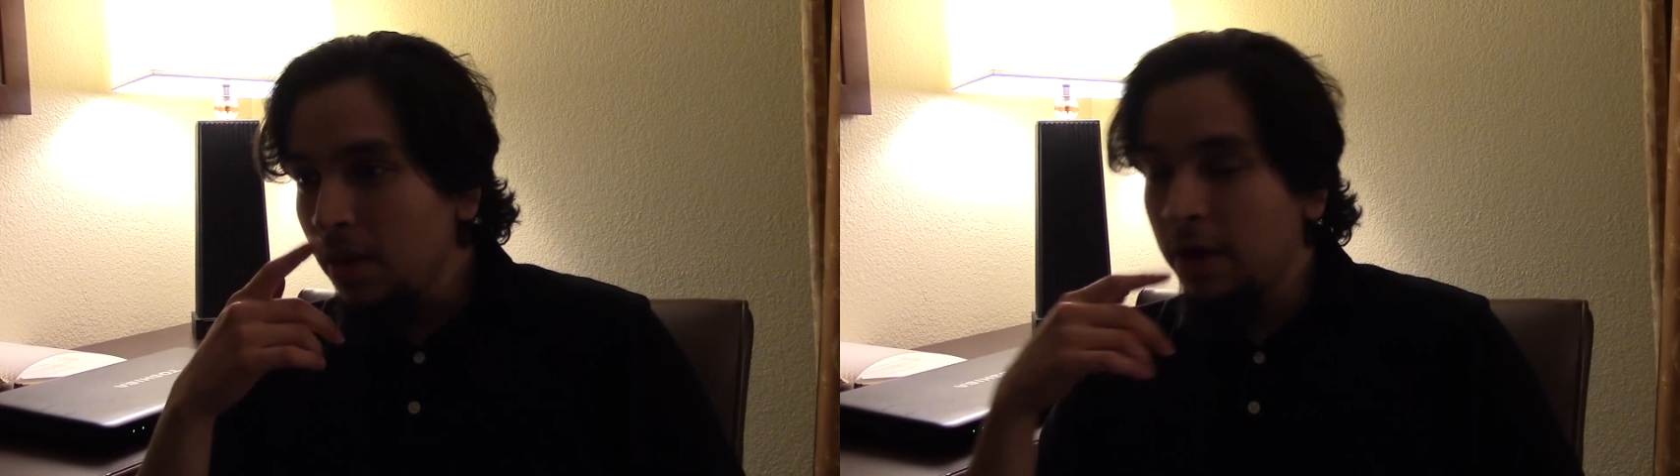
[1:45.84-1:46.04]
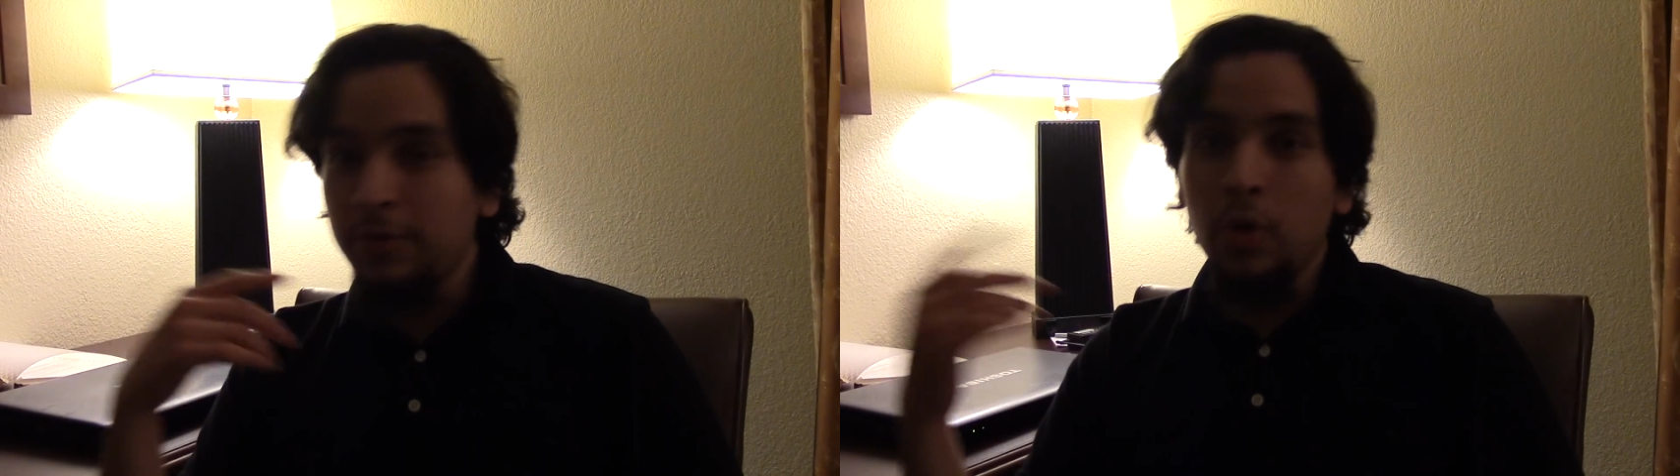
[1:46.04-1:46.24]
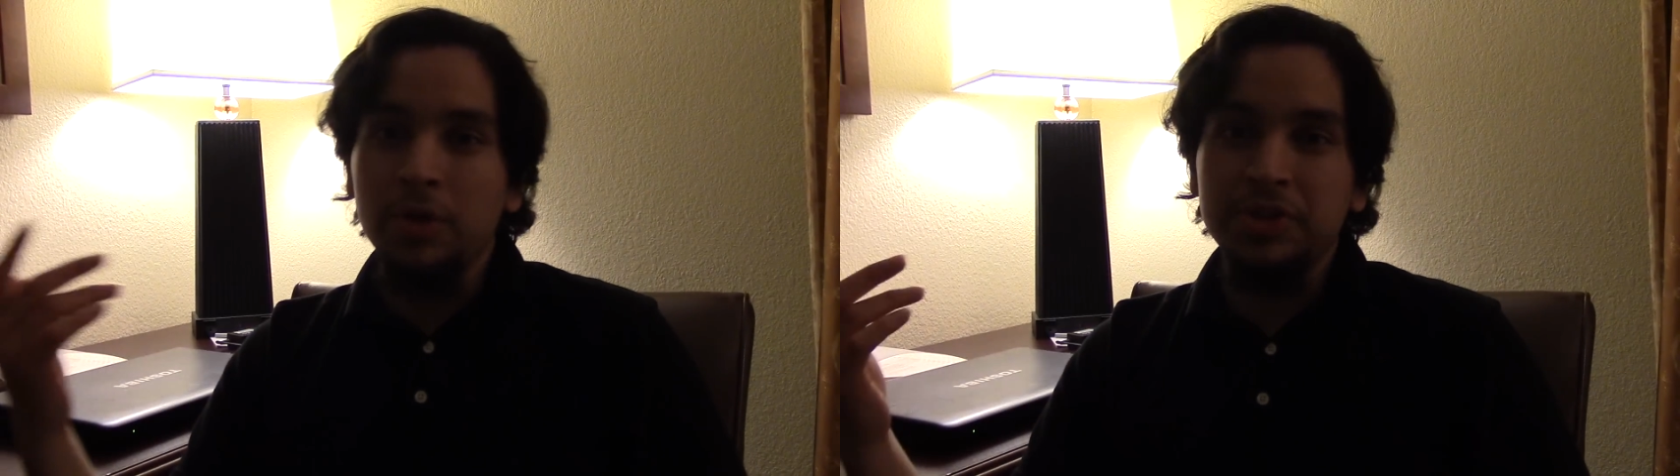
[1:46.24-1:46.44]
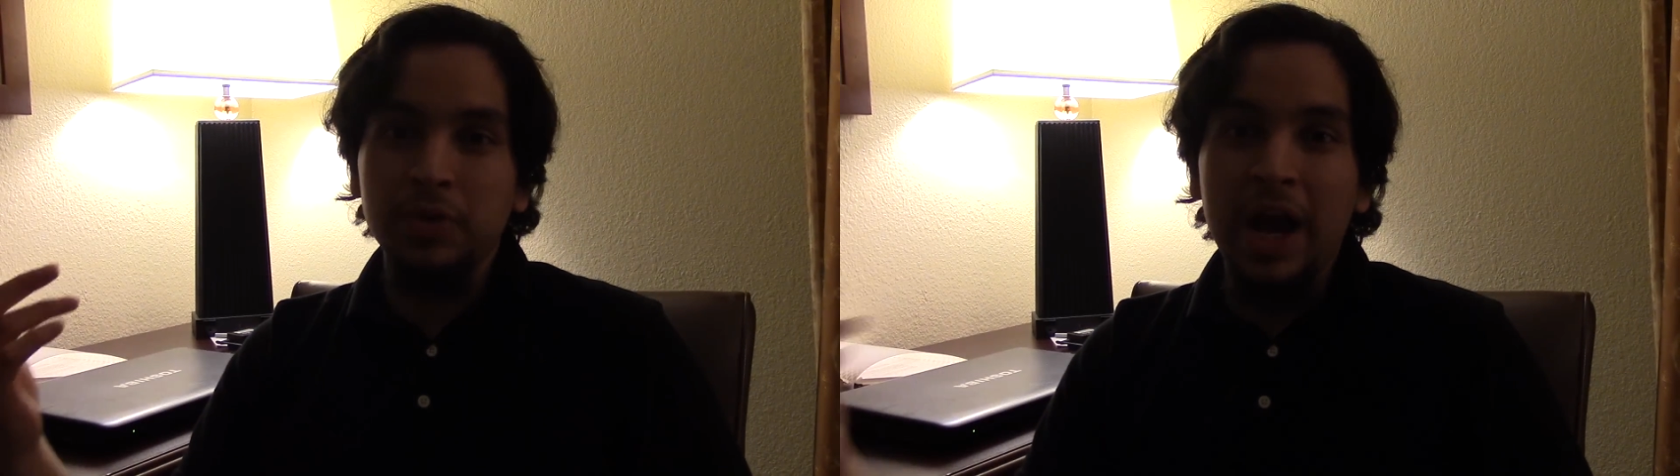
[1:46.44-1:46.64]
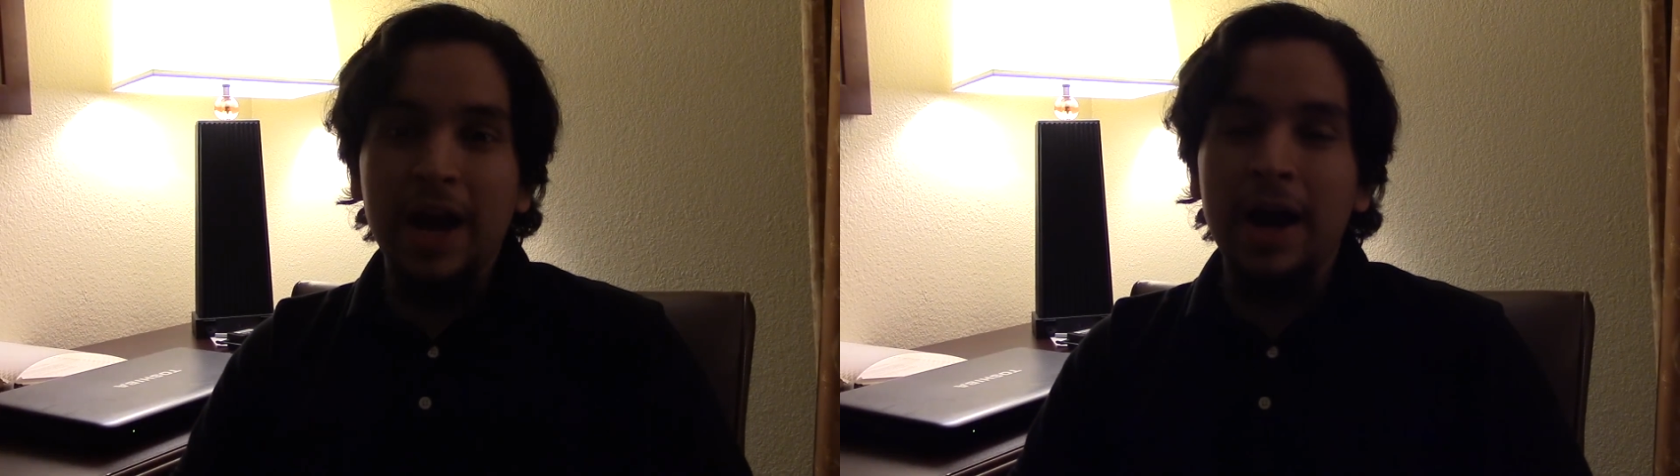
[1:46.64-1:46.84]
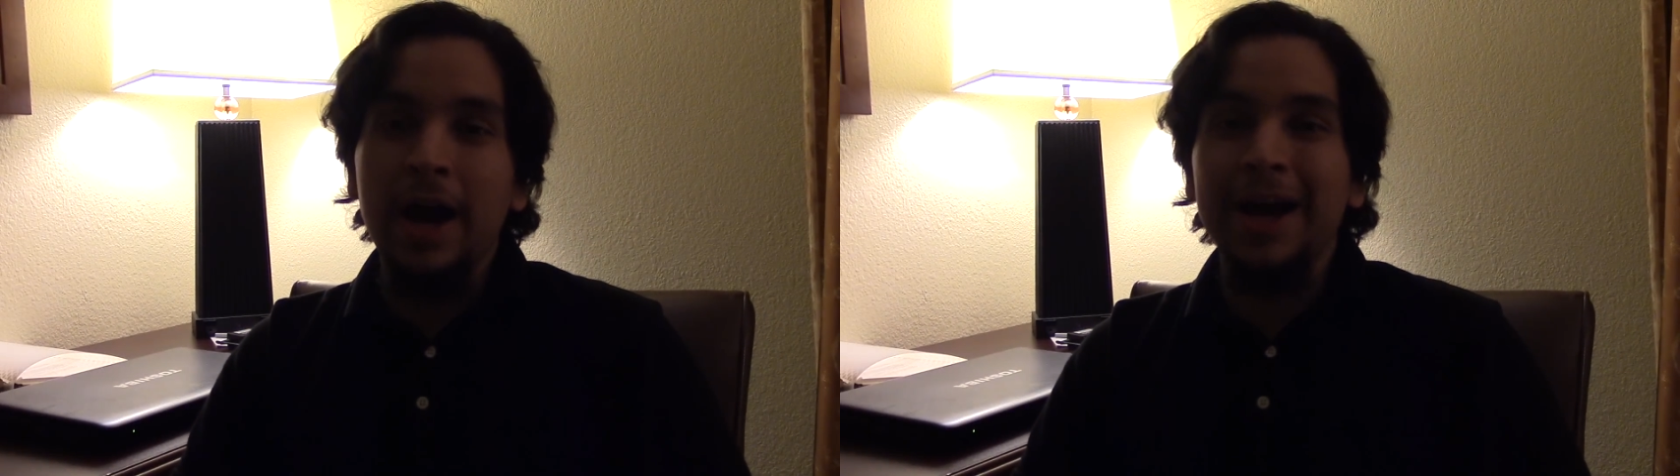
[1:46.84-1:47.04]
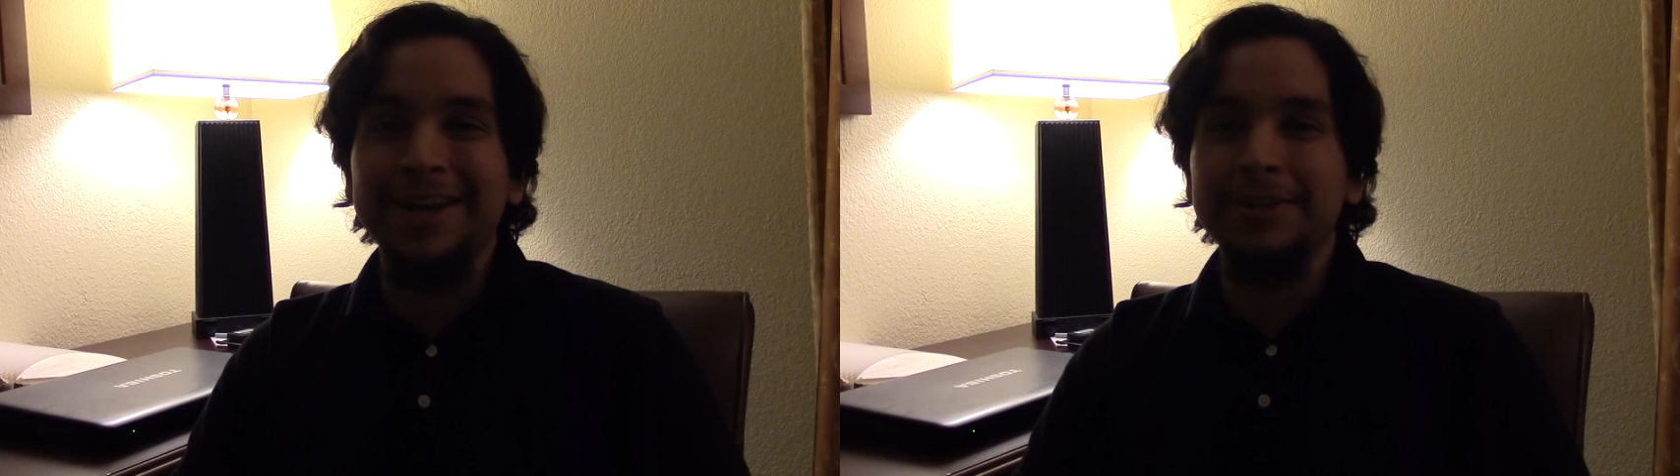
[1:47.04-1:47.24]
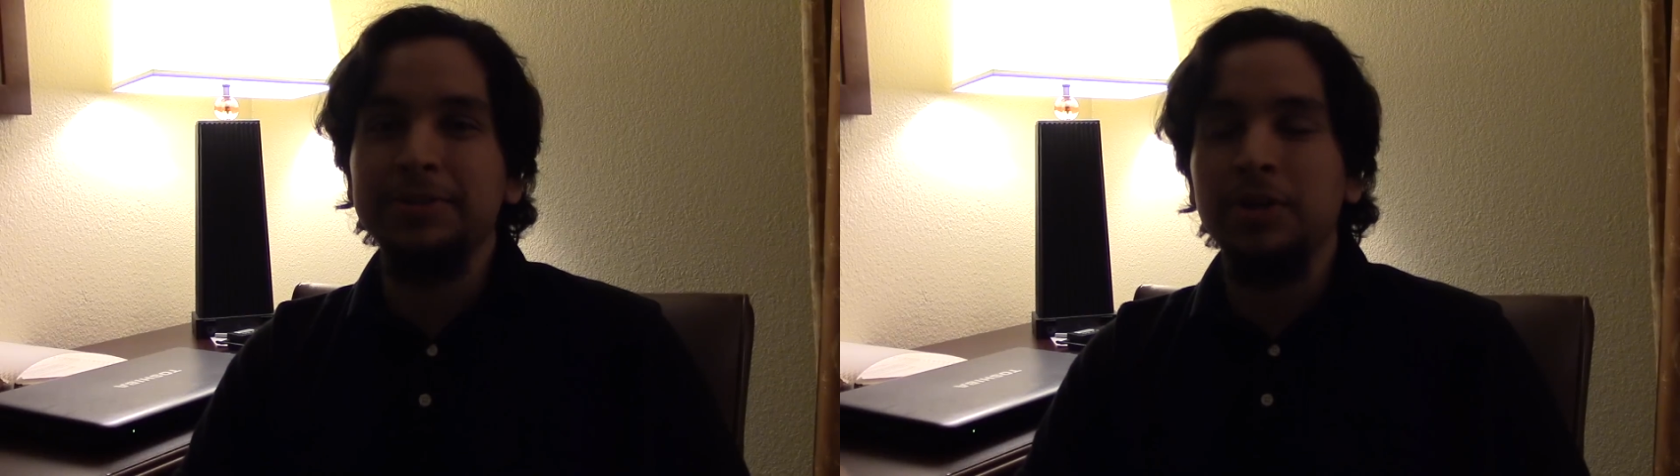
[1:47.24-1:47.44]
Of course, I
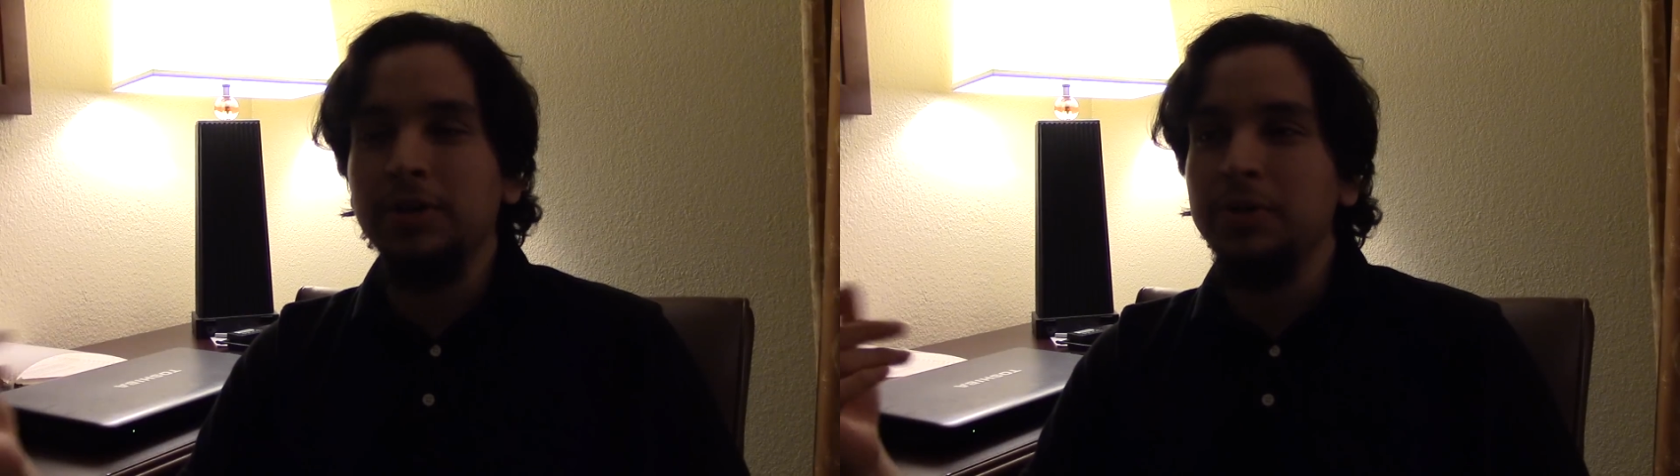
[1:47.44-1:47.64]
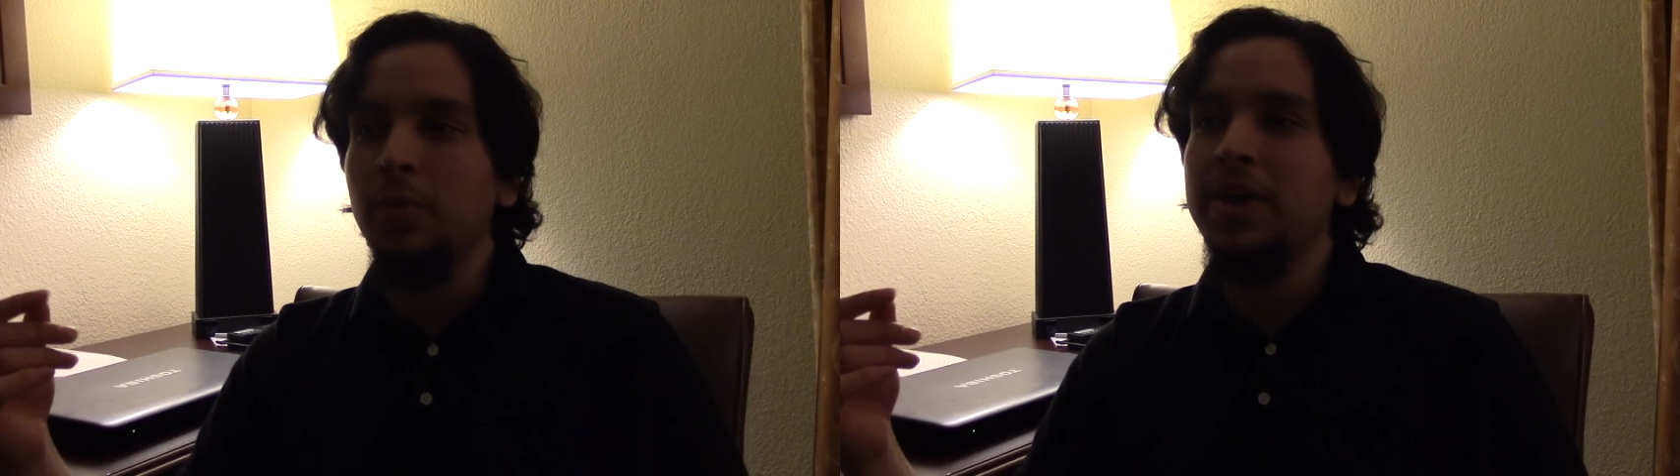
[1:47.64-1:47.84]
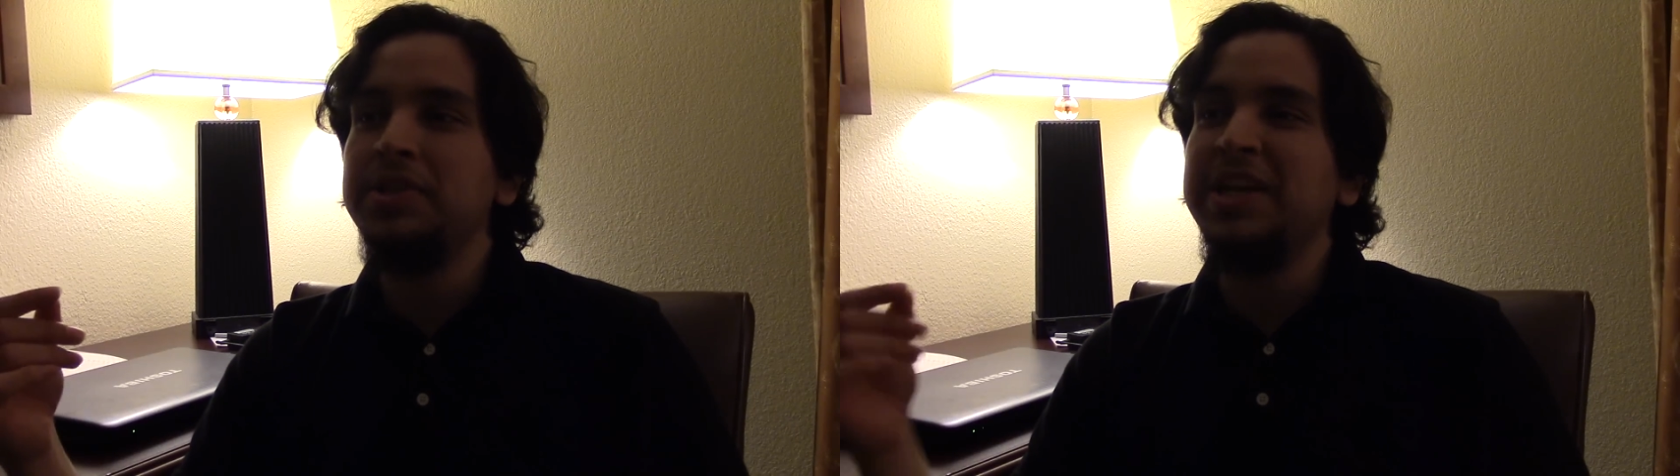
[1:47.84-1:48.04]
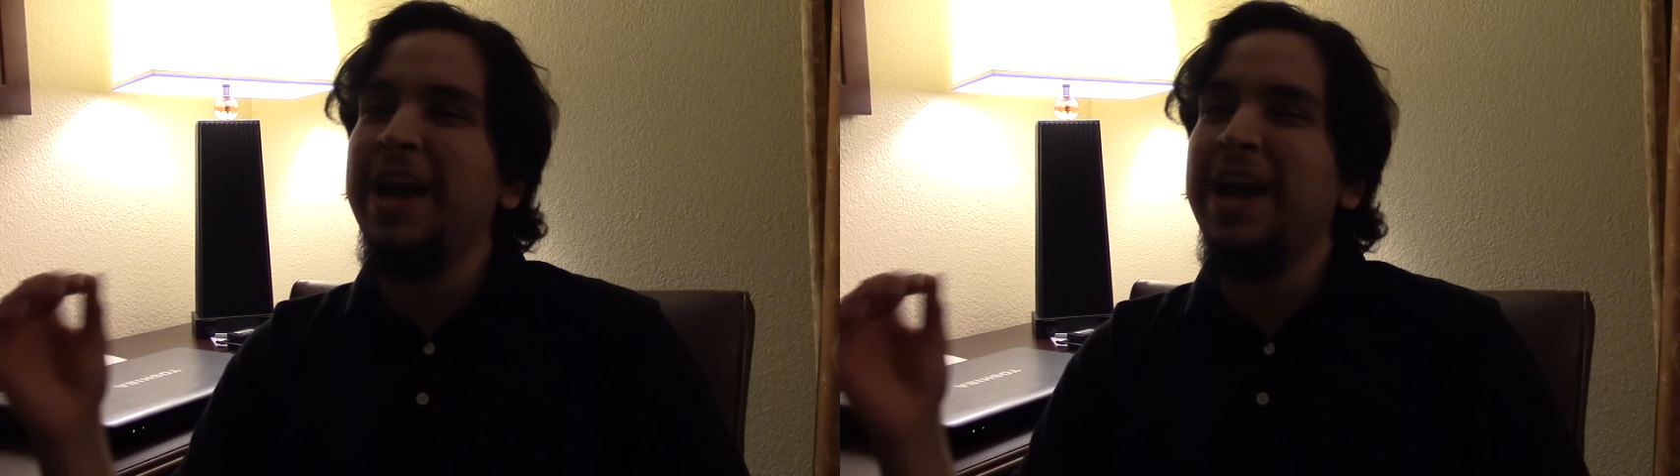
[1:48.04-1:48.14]
got to talk to Wiz,